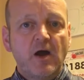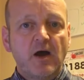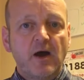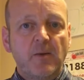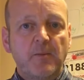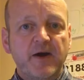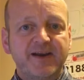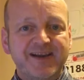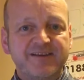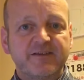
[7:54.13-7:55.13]
Um,
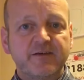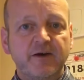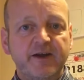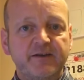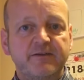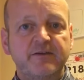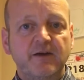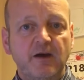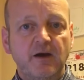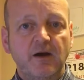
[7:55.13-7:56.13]
again tonight,
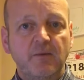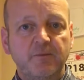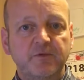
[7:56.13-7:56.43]
um,